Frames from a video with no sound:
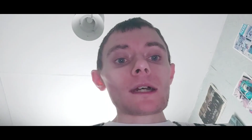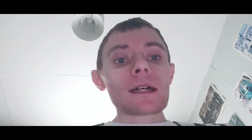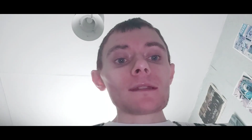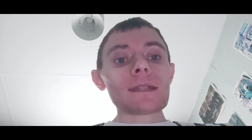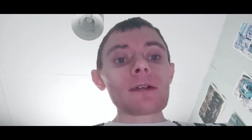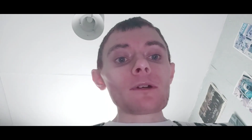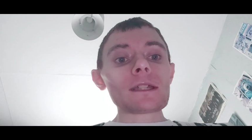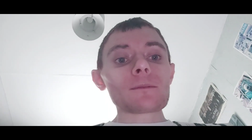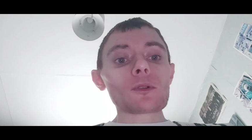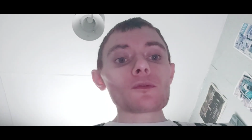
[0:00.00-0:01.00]
Uh, now
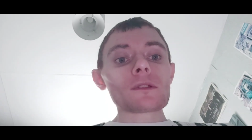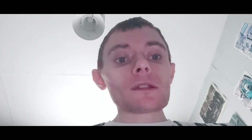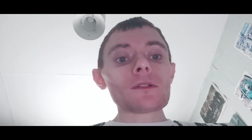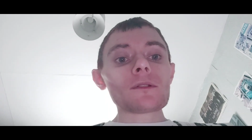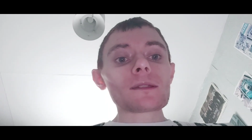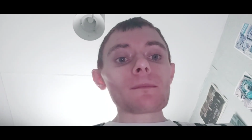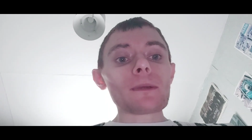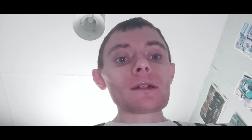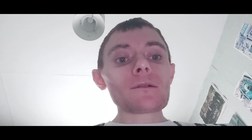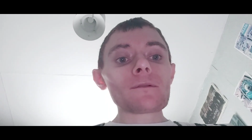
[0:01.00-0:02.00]
I am going to use the
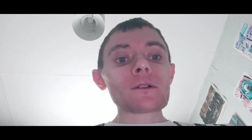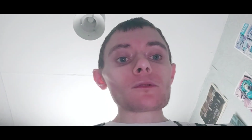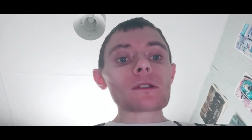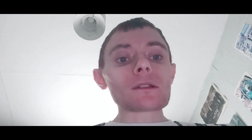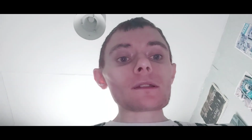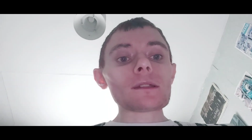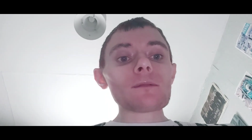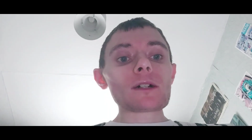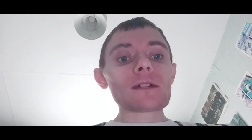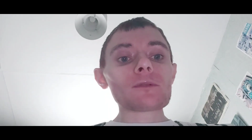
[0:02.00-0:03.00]
bear filter to
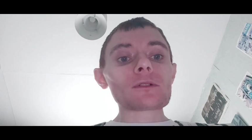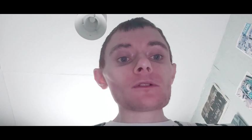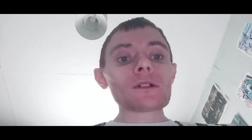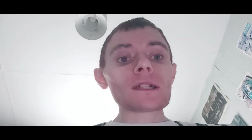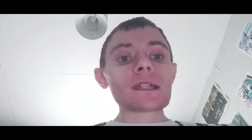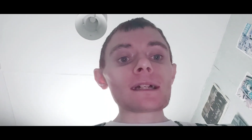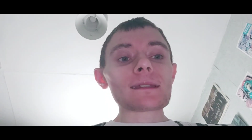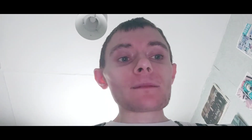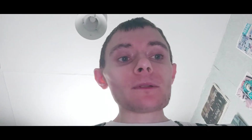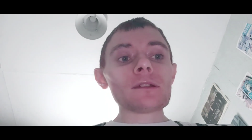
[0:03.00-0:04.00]
see what I would look like
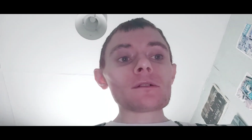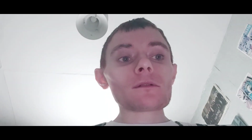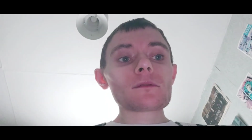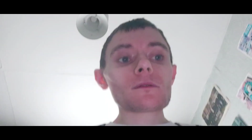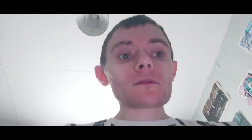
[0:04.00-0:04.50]
as a bear.